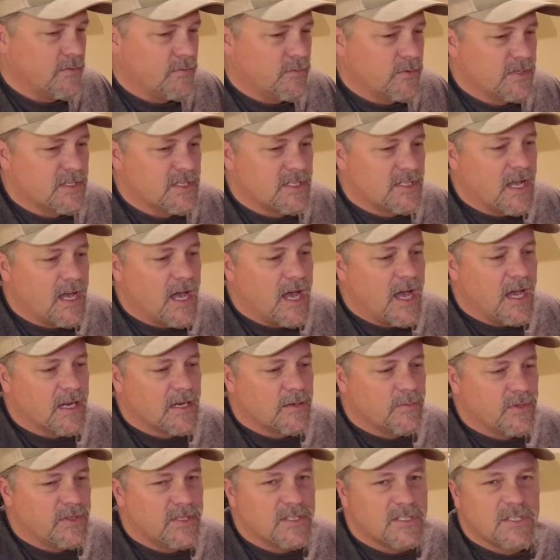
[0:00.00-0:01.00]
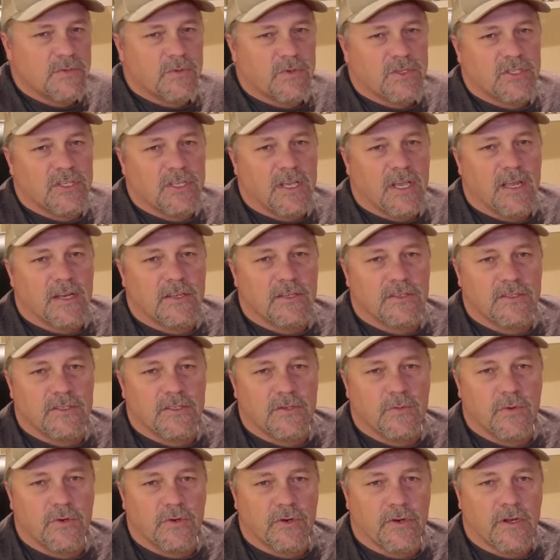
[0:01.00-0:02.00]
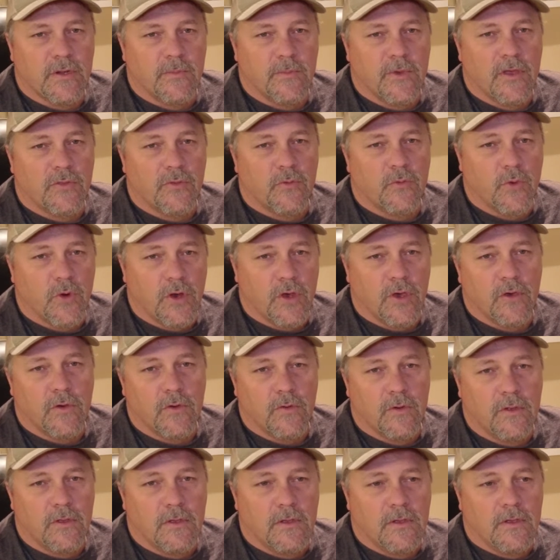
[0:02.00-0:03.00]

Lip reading: restocked. But this is what you got to do when you're going to be on the road,